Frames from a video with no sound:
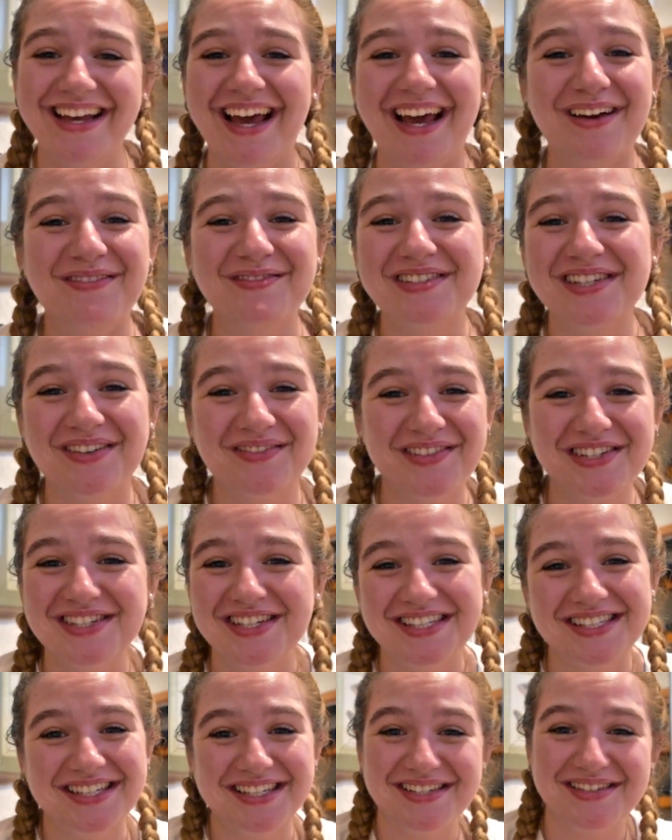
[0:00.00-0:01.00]
Amazon
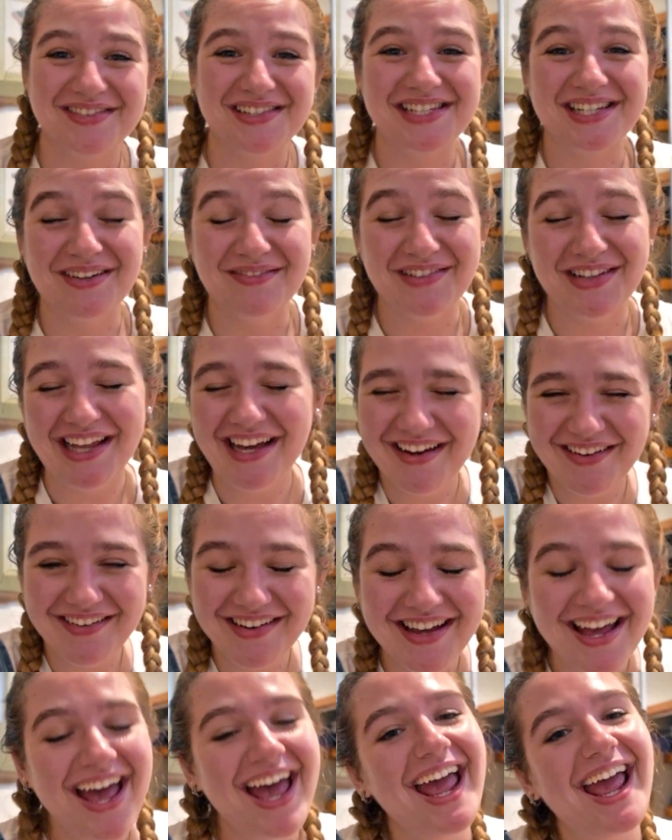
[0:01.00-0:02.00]
wishlist is always down below.
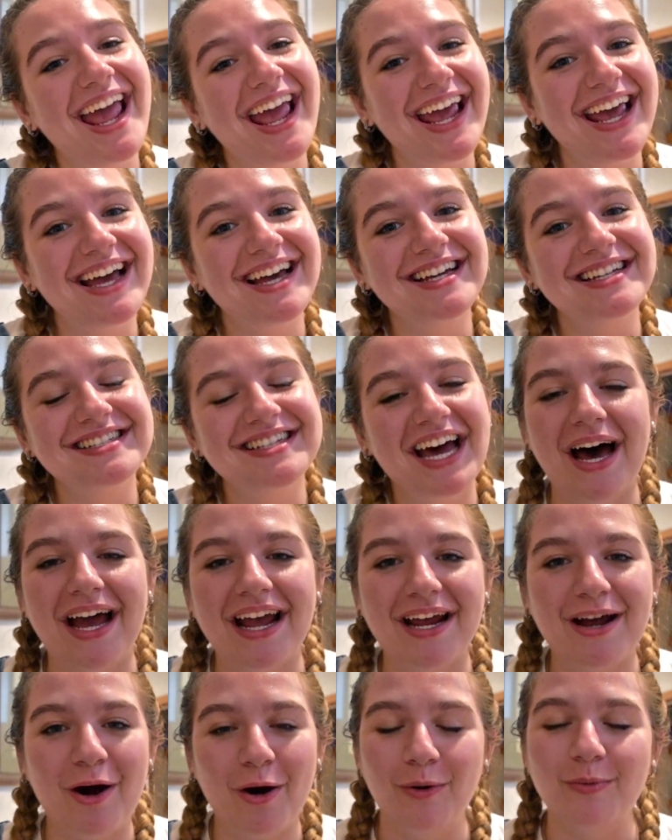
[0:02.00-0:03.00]
And
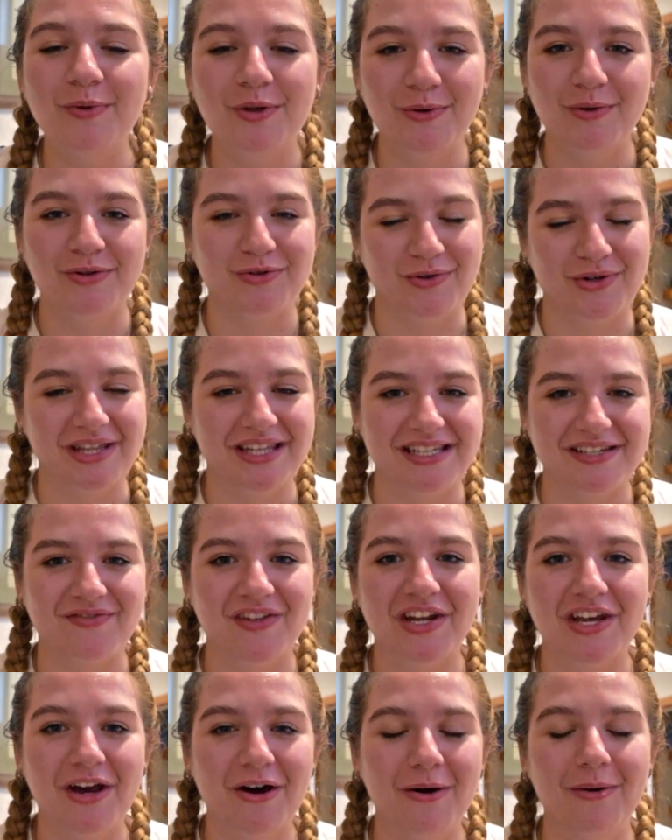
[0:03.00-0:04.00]
I hope you enjoyed this
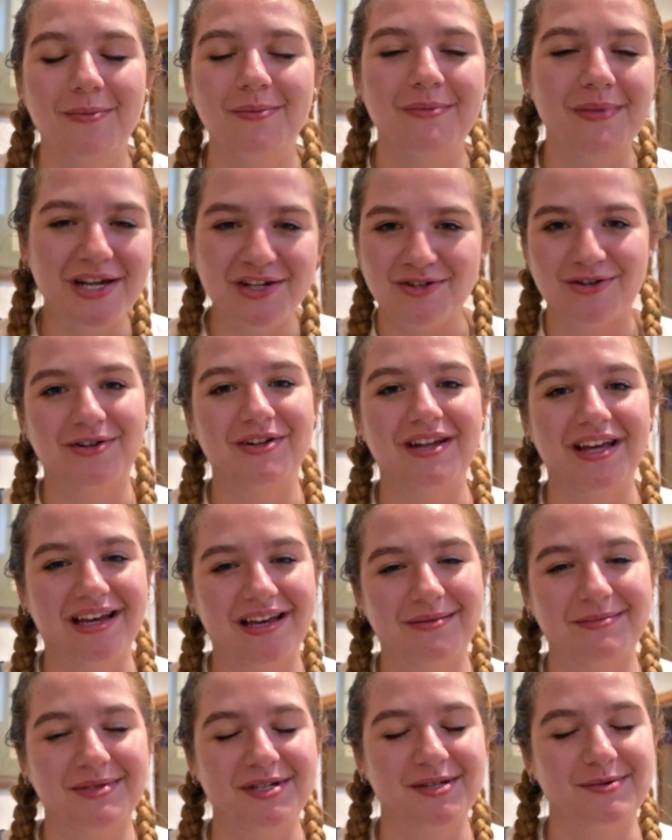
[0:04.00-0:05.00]
video. Make sure to like,
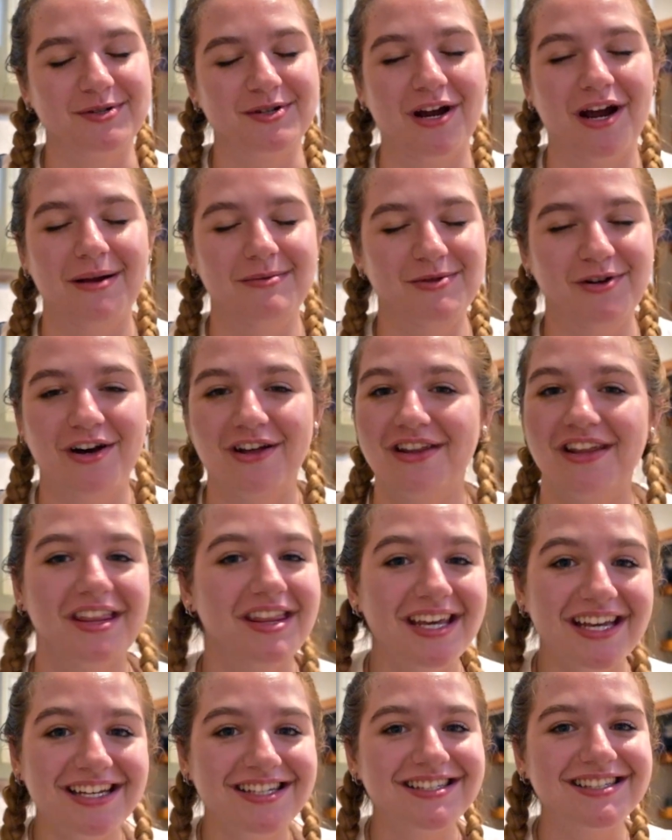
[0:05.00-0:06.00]
comment, subscribe, do all the
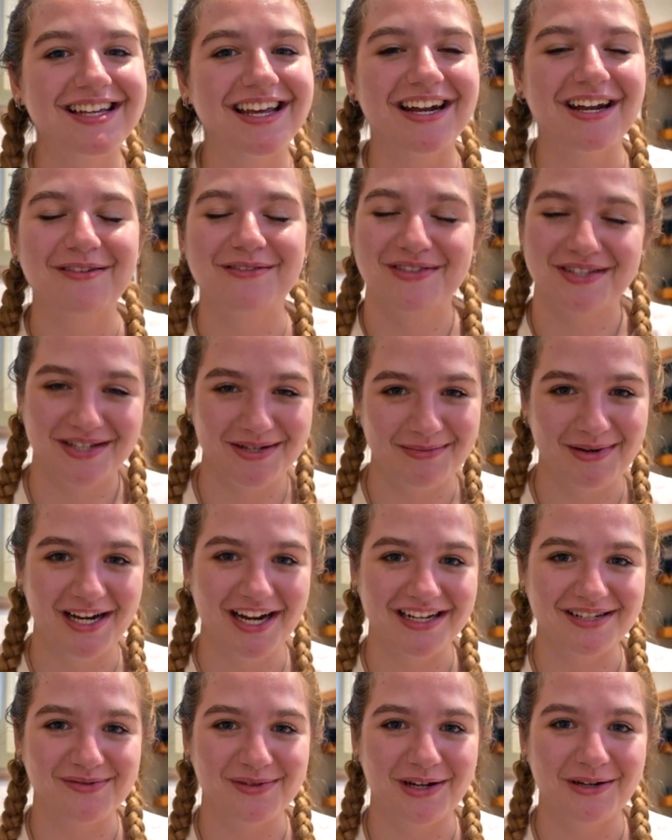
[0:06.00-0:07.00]
things, and I will see you in my
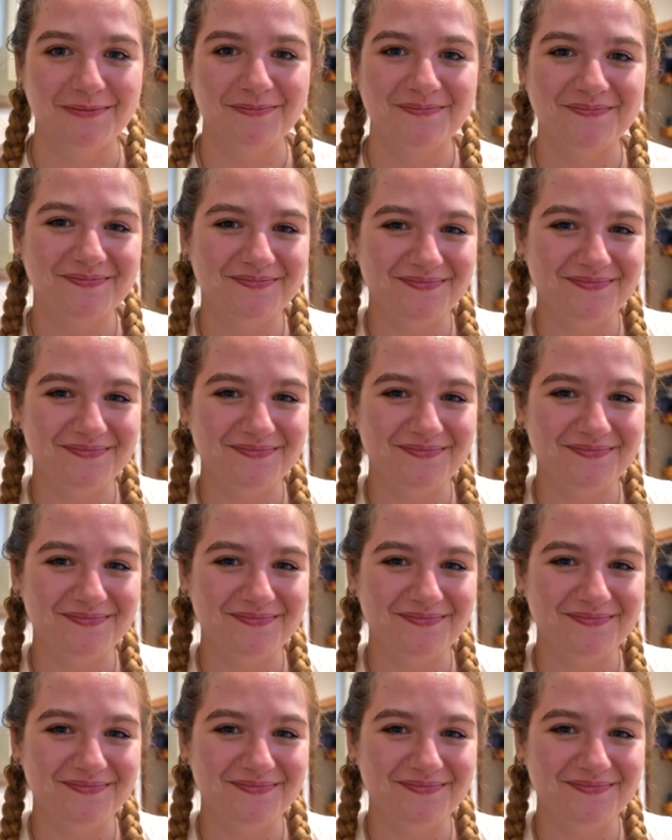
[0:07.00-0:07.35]
next one.